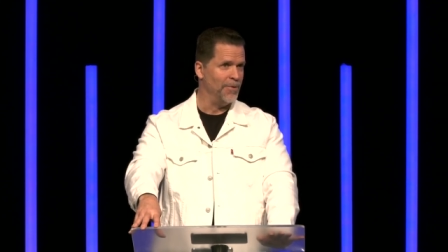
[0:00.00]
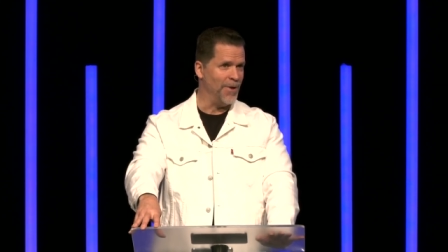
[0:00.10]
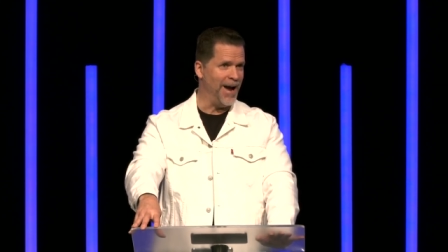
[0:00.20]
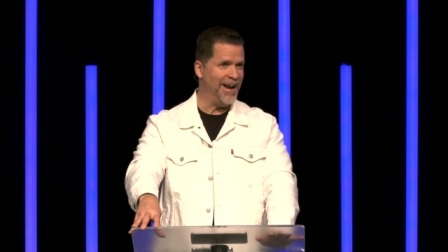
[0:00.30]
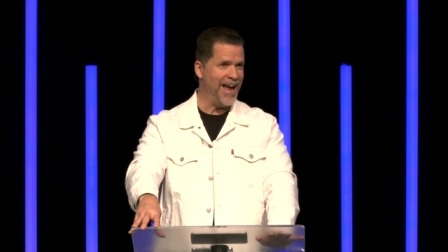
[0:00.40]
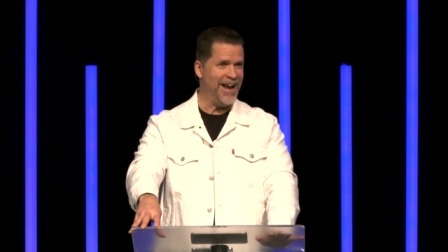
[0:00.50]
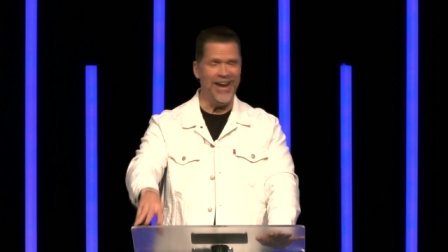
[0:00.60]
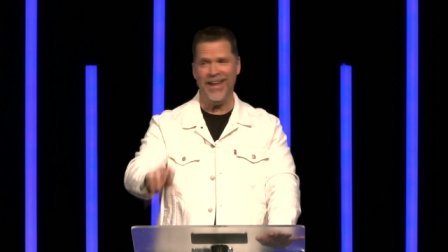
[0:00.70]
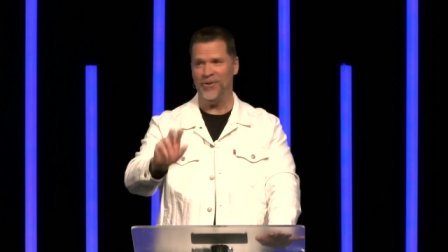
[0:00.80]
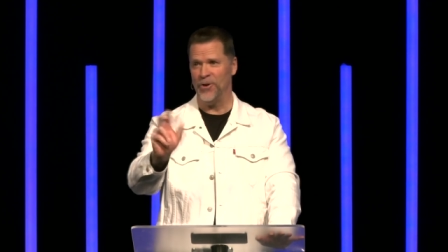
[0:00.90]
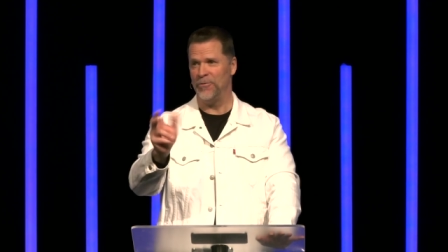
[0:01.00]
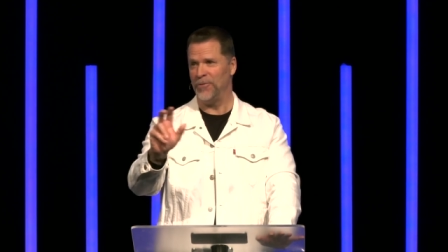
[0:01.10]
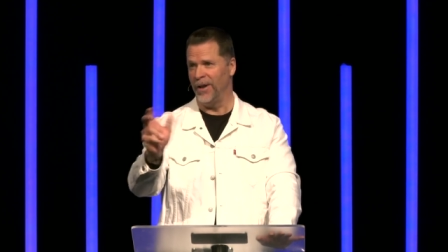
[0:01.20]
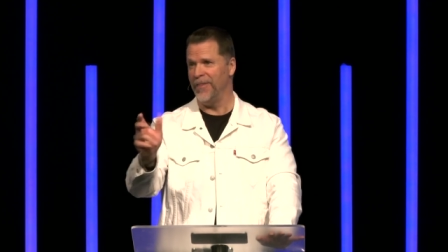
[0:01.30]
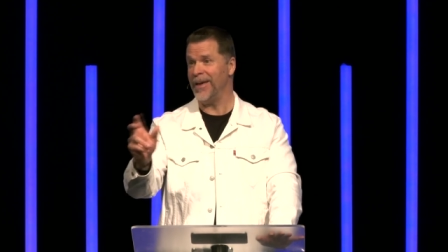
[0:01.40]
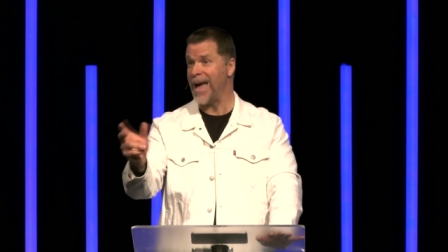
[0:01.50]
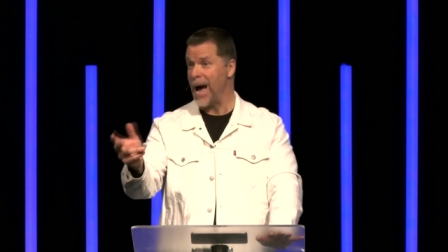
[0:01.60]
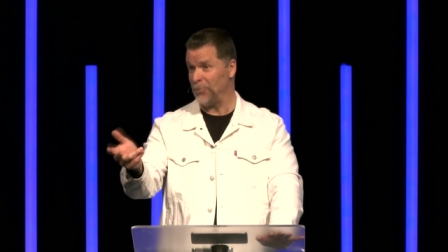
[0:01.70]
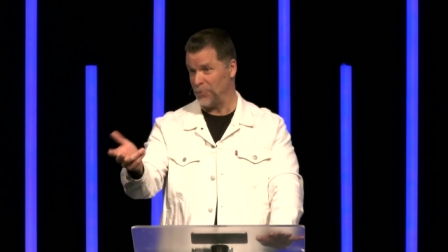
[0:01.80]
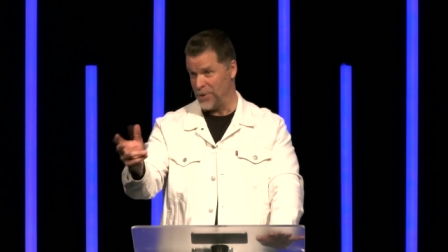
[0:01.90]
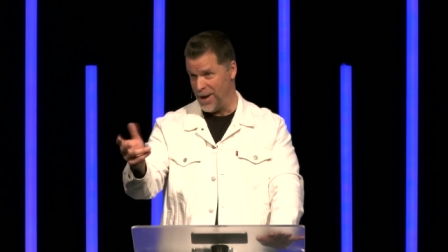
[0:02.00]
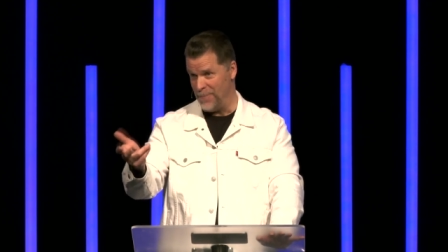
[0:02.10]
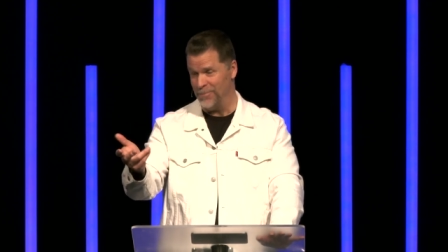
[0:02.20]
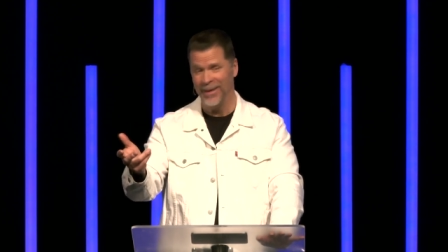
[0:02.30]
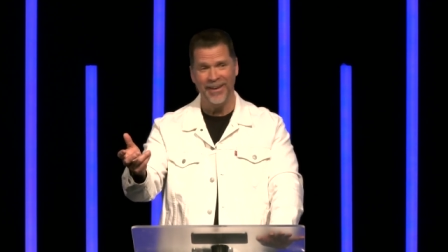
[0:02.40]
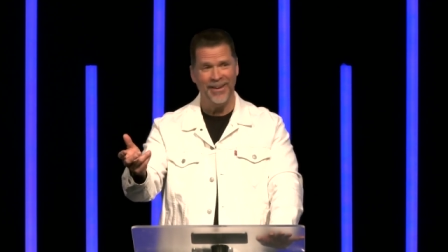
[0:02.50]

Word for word: right? And he needs you to fill in the gaps for him